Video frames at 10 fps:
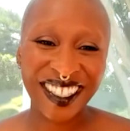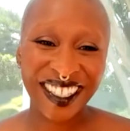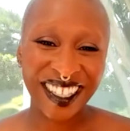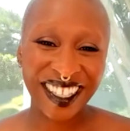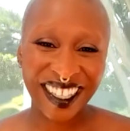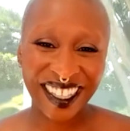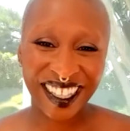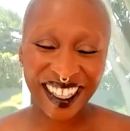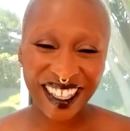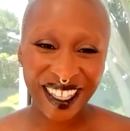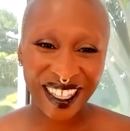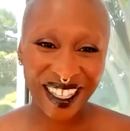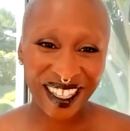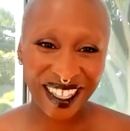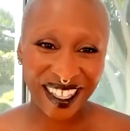
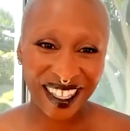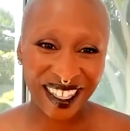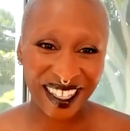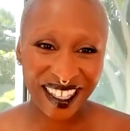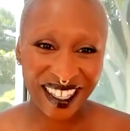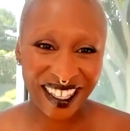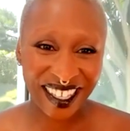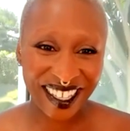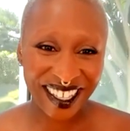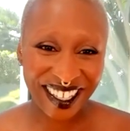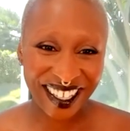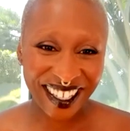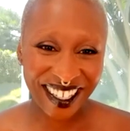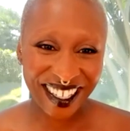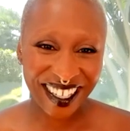
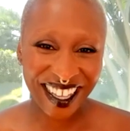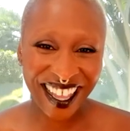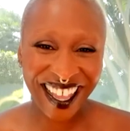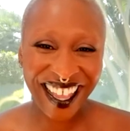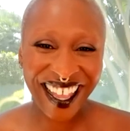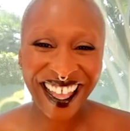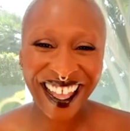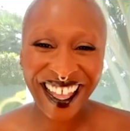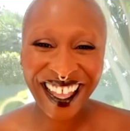This person isn't speaking.